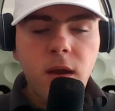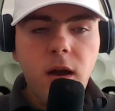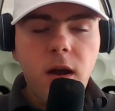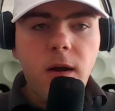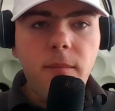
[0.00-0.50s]

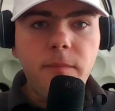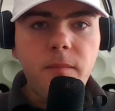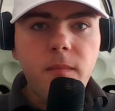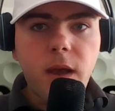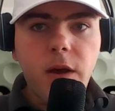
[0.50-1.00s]

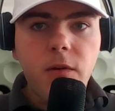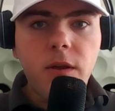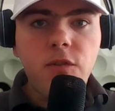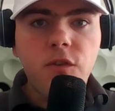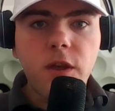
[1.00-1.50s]
I don't
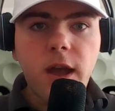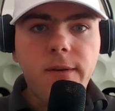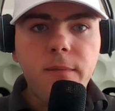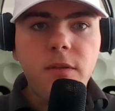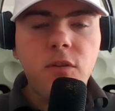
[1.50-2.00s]
necessarily
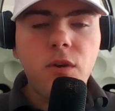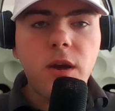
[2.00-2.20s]
have them at two.